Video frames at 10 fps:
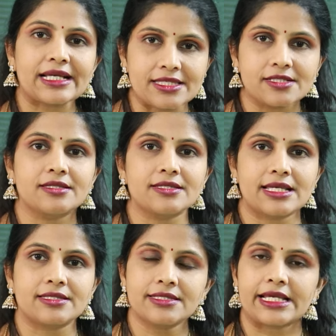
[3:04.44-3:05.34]
consider this
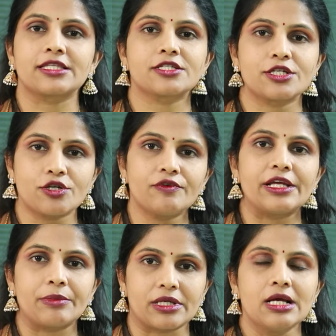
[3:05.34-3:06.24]
as a second stage of
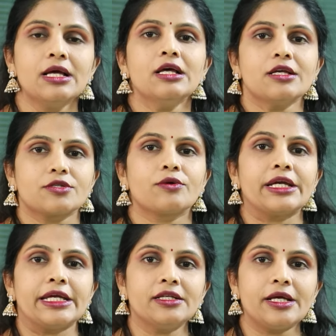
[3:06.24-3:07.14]
labor. So
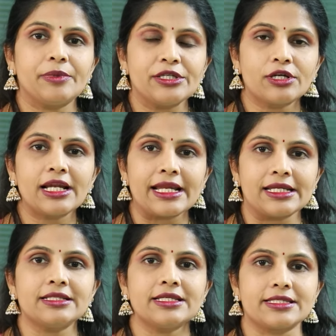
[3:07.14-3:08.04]
in epidural
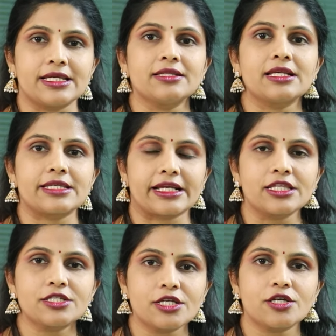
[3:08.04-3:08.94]
analgesia, the
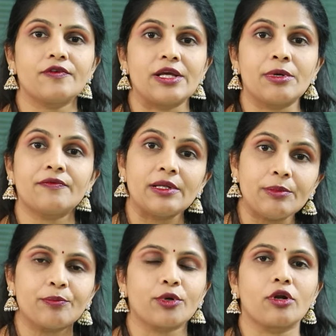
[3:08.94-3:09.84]
second stage of labor will
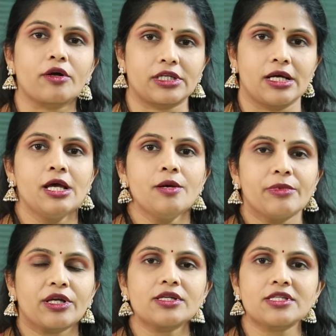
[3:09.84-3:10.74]
be prolonged
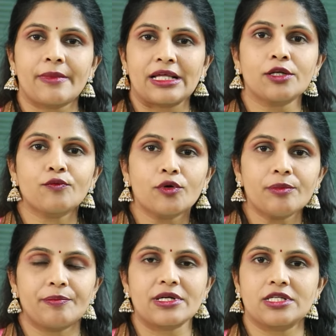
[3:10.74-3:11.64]
because the mother won't
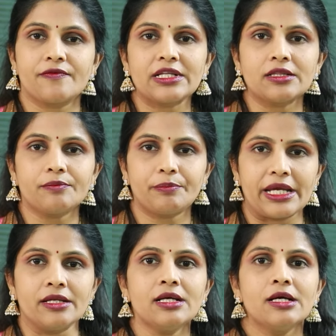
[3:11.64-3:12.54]
be perceiving the
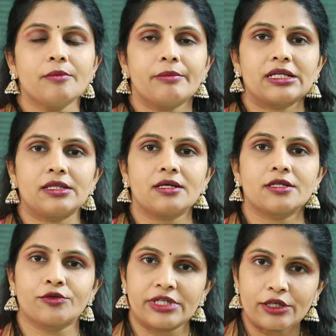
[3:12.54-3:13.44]
pain, but
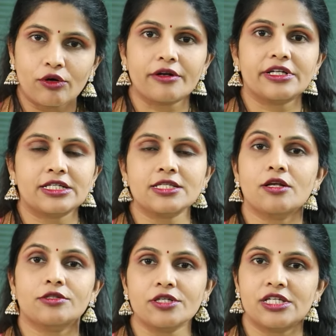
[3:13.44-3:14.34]
the uterine contractions
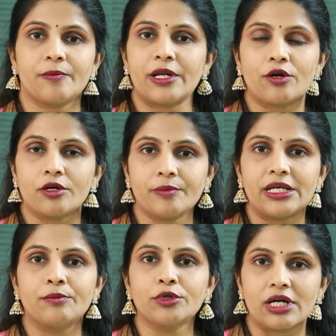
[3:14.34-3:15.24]
also she may not
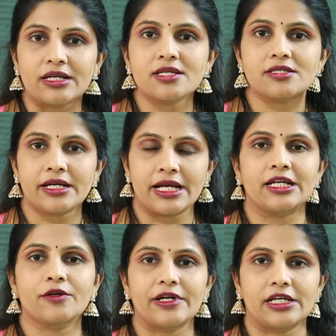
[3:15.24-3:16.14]
be able to understand
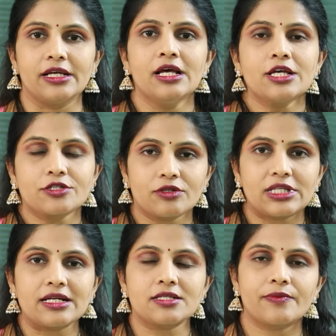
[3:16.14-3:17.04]
adequately. So
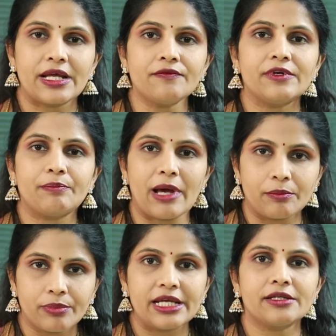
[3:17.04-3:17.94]
that's when we
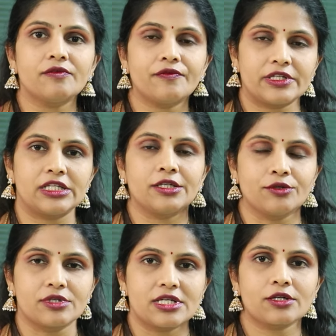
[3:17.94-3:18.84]
palpate for the
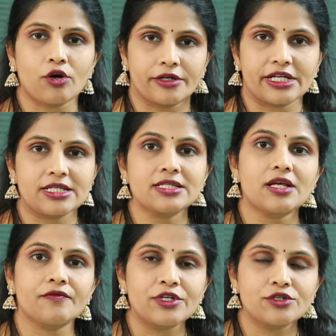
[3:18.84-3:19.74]
uterine contractions
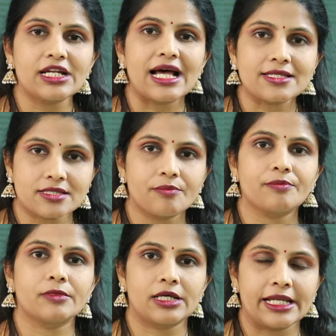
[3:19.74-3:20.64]
and we usually ask the
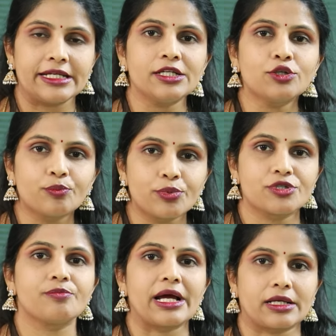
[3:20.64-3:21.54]
lady to
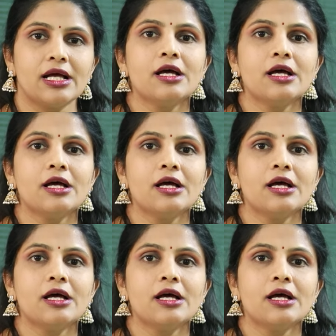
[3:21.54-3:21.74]
push back,